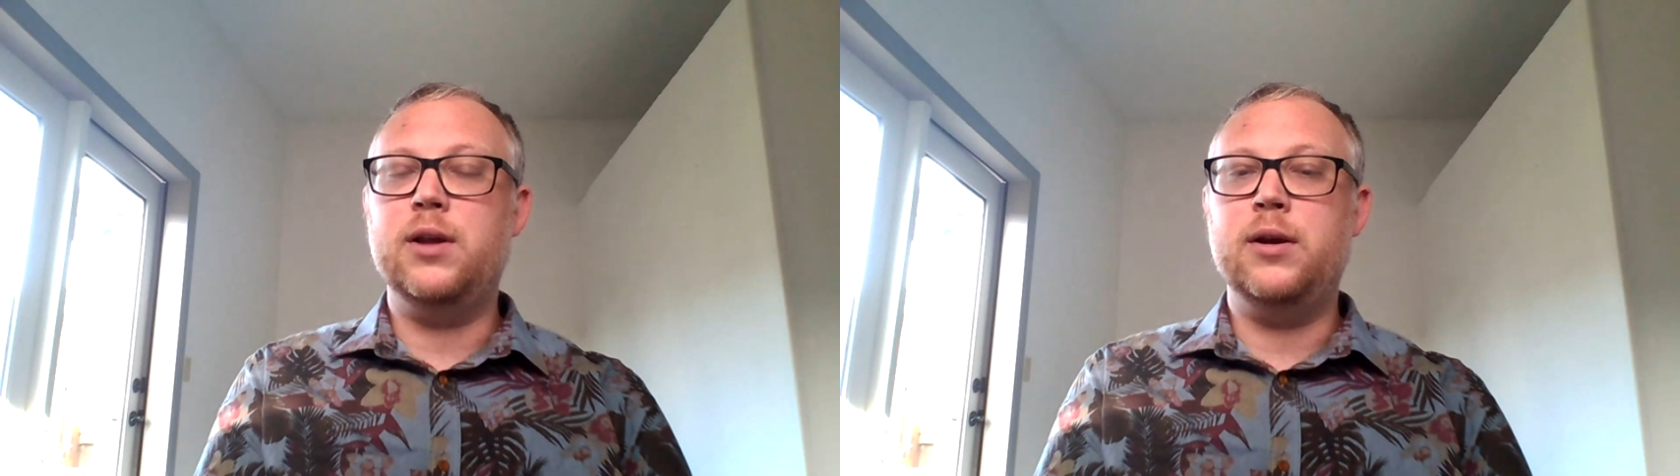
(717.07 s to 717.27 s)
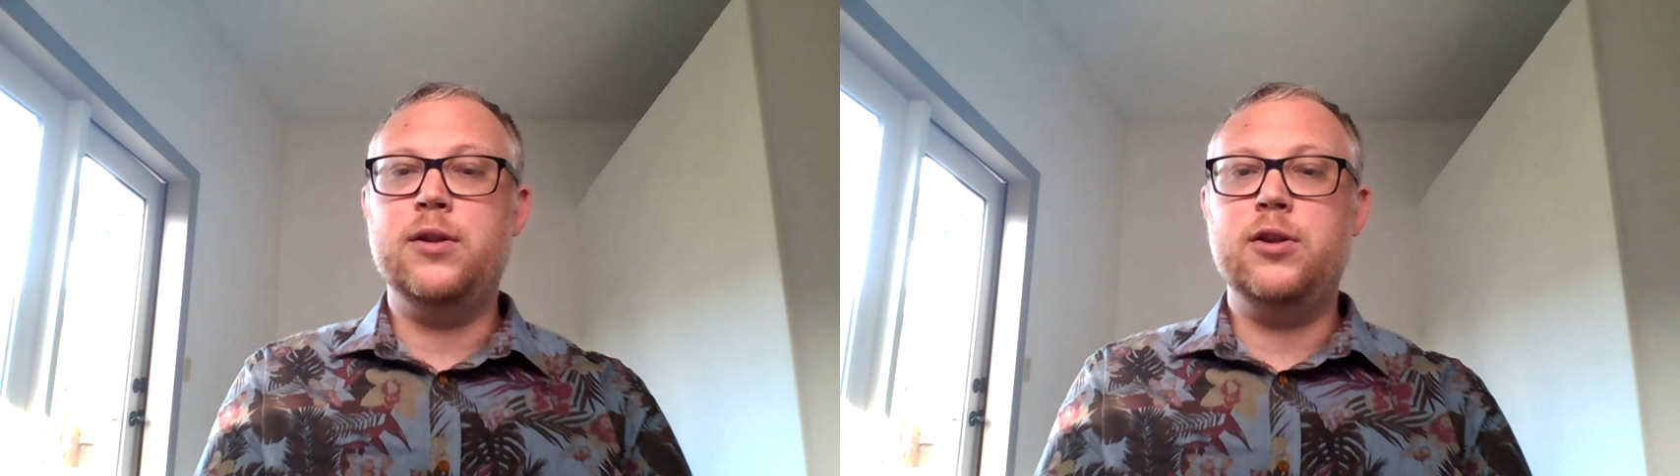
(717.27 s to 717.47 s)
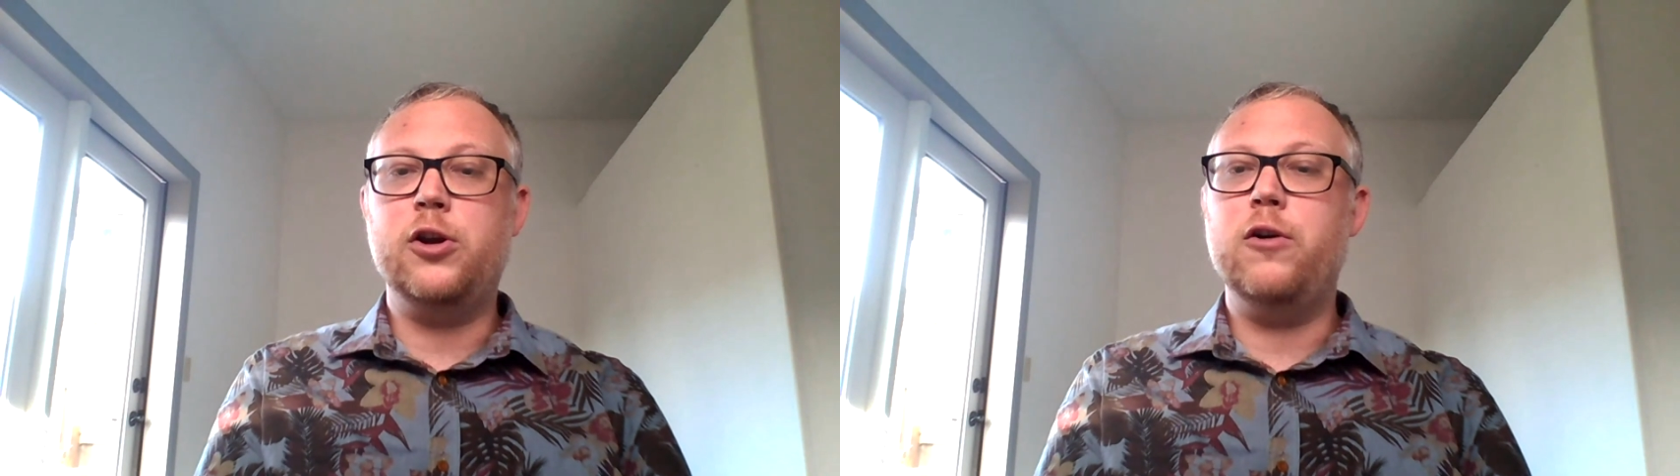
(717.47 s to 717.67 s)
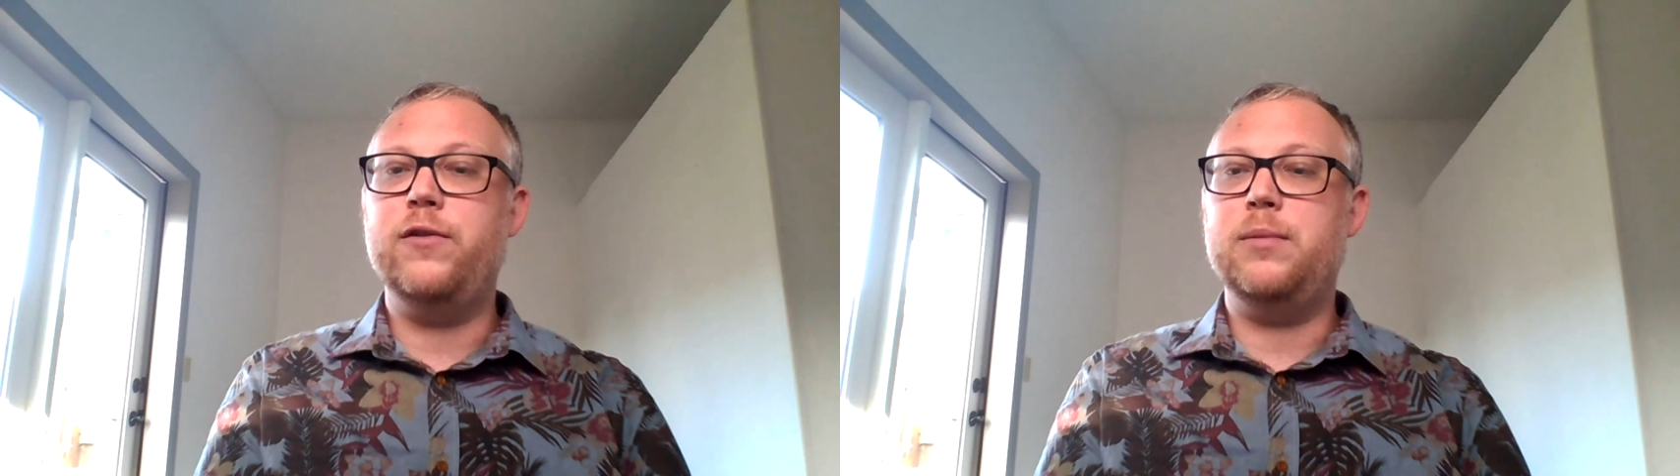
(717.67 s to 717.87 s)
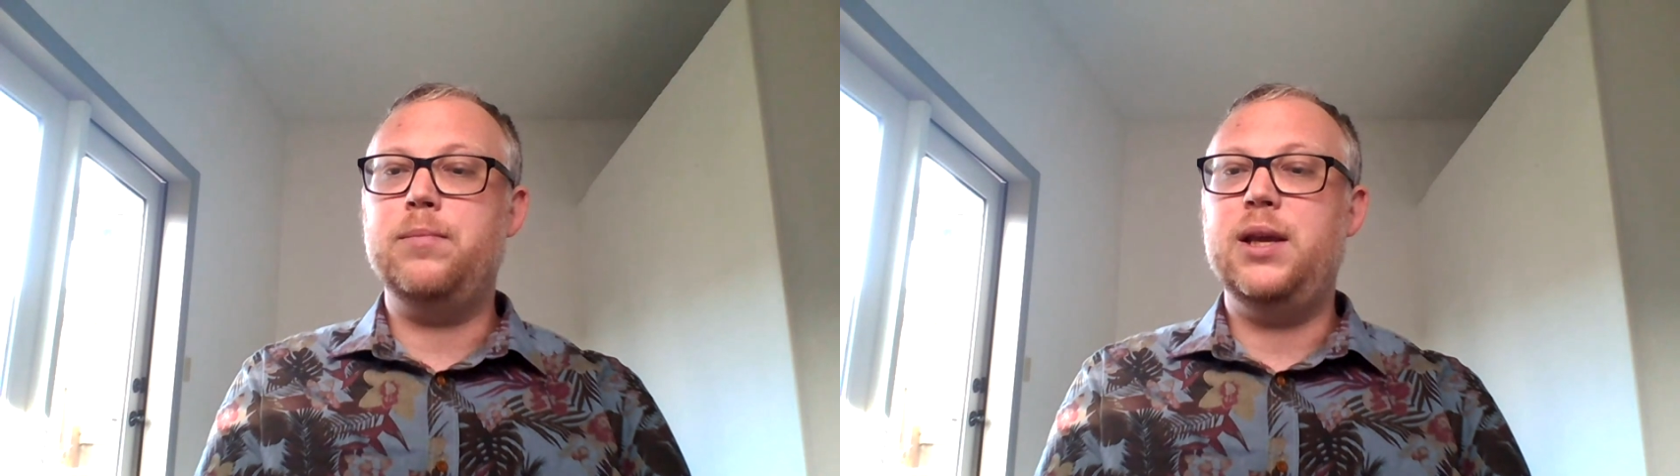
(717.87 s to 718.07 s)
the
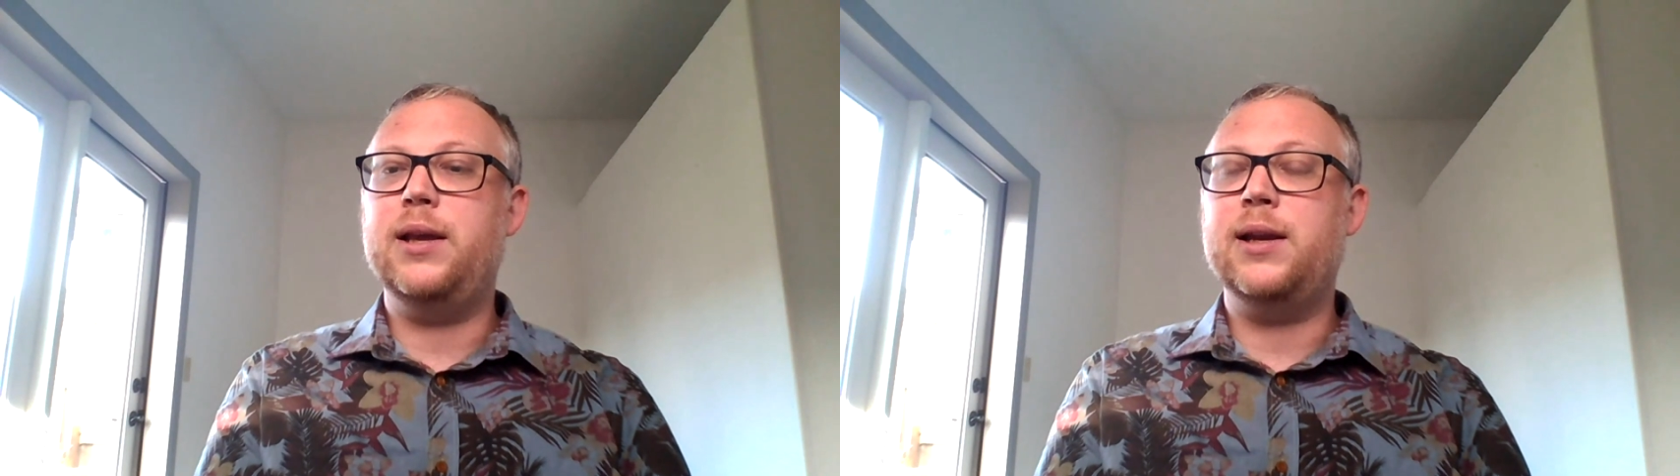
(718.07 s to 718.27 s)
COVID peak.